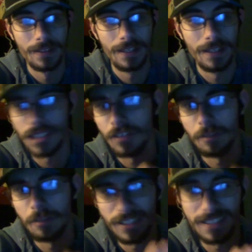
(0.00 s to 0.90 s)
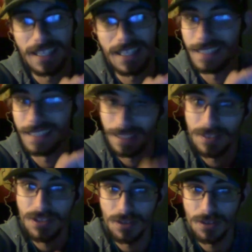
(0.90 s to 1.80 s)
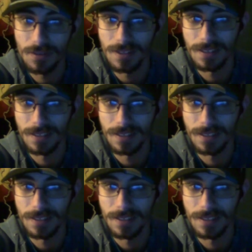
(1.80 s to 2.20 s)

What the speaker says: it's already preset into